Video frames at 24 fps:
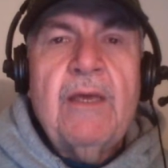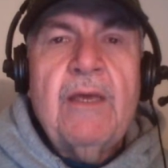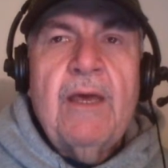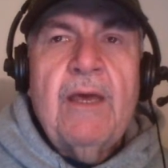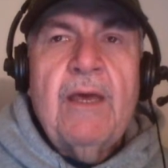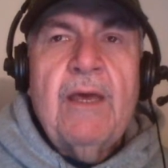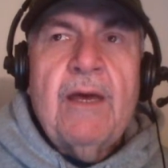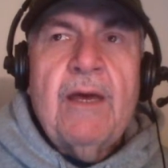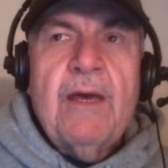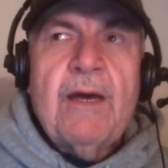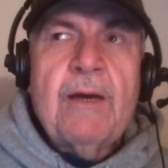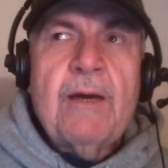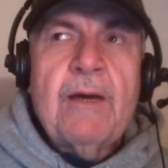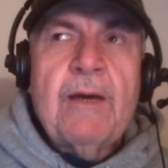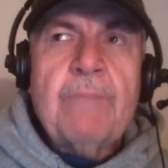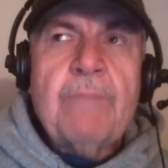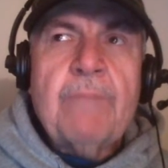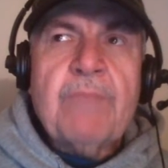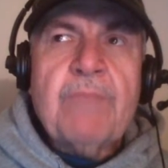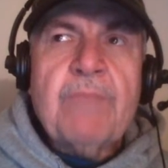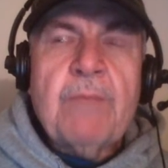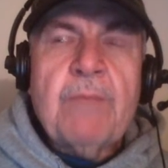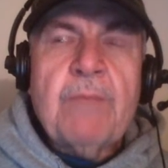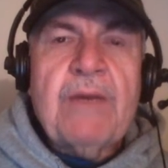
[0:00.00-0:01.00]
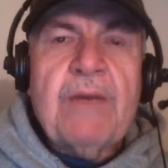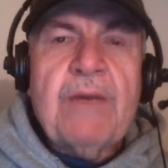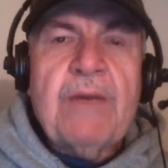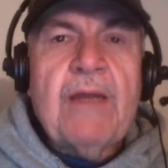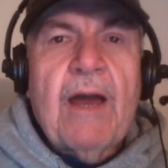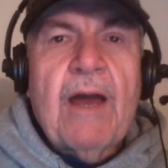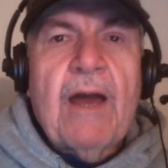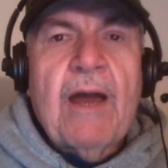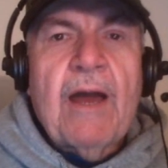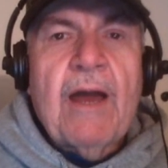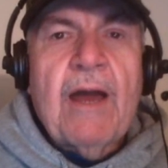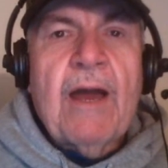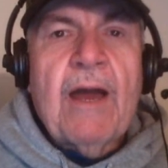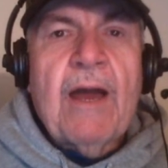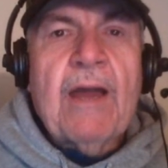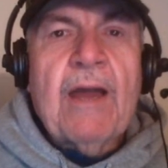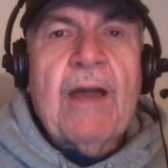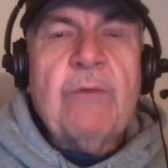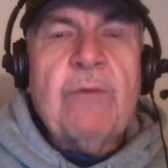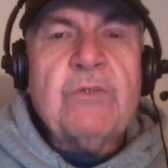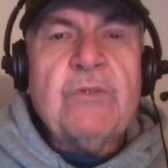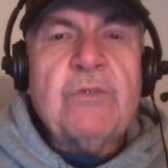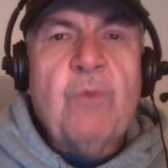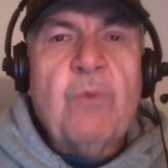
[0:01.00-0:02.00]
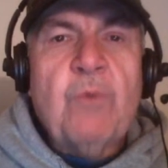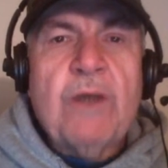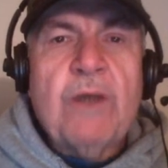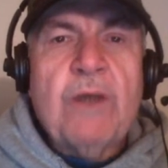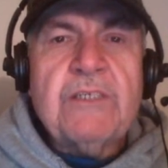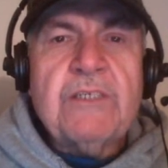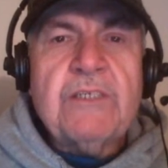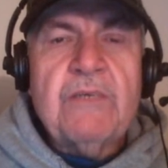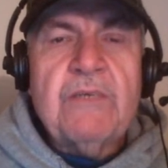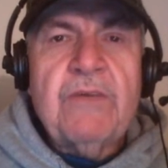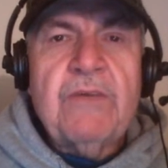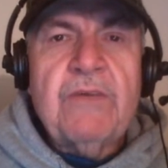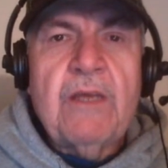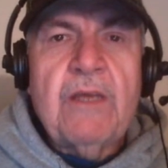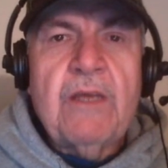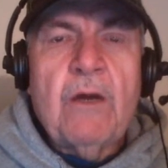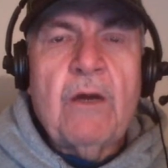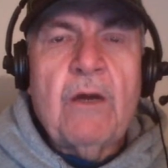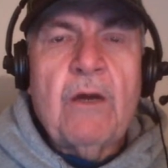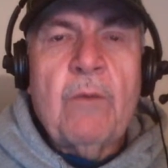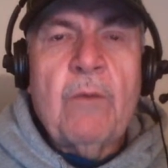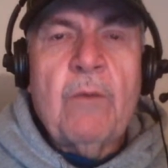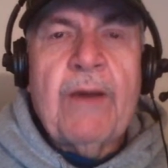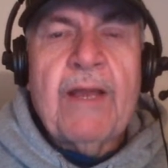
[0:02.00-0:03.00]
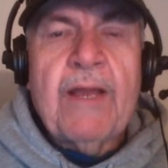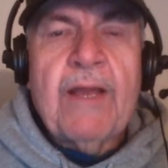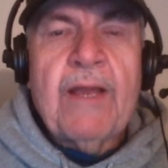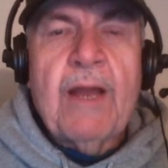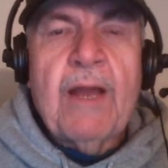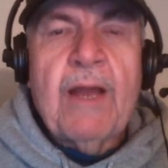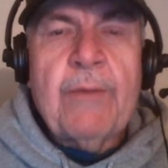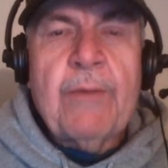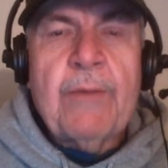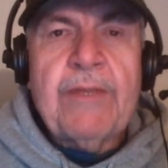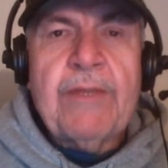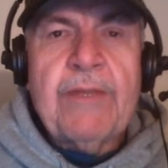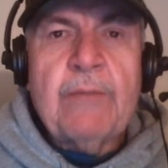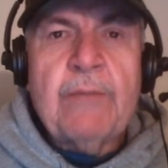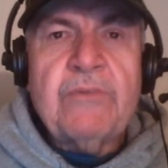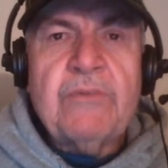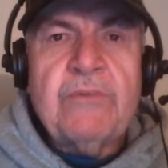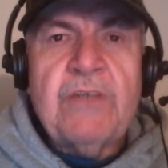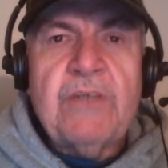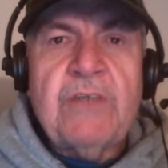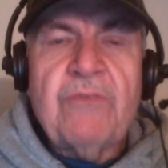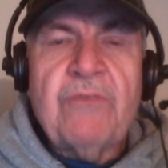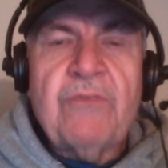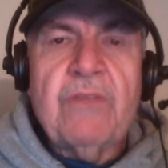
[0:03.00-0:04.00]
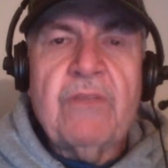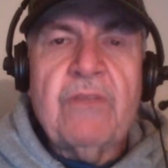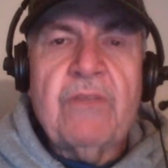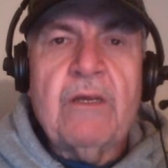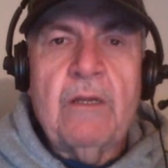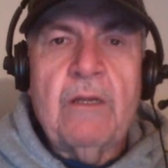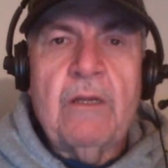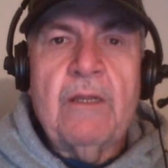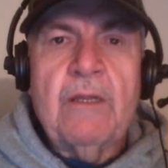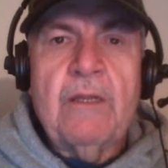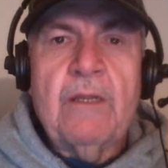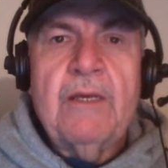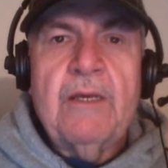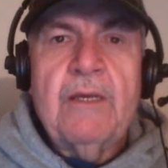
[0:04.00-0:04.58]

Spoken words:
But I was watching a video by a guy by the name of Jeff Little,